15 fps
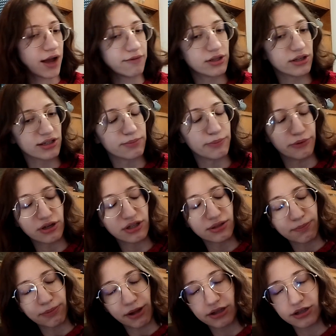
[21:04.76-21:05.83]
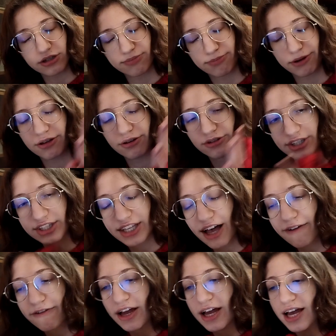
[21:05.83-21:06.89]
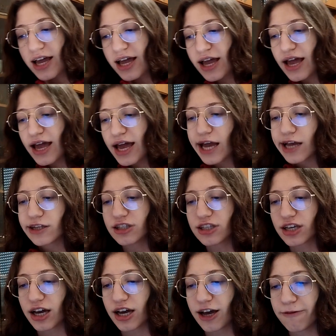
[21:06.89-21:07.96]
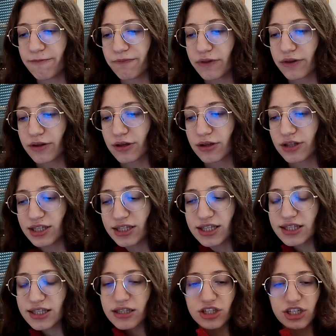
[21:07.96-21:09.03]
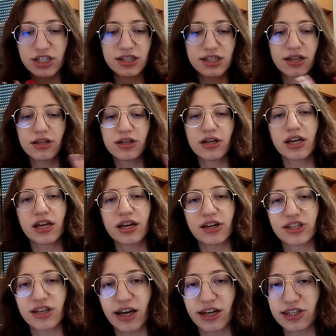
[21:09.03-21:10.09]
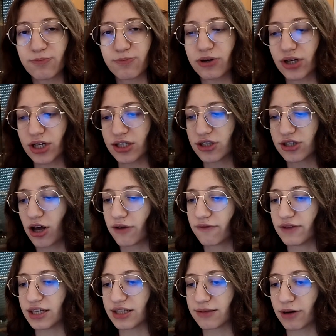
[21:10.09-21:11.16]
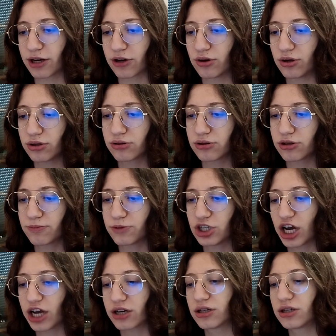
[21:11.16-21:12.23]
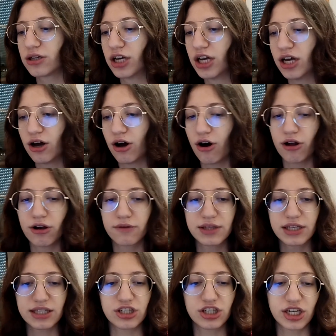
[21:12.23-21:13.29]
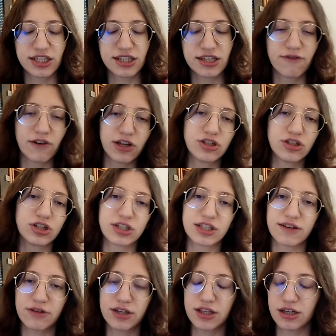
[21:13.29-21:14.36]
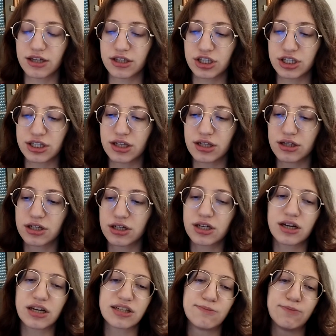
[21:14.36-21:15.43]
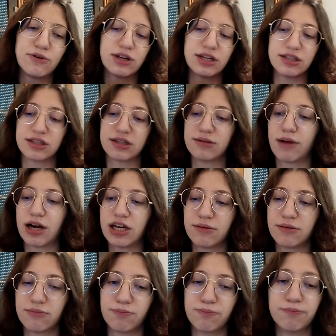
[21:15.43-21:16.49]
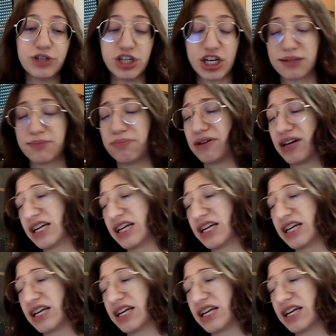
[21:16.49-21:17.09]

you have to experience blunders by yourself, and this is just a learning experience. All of this, my whole YouTube channel, all of these chess adventures, everything is just a learning experience. My chess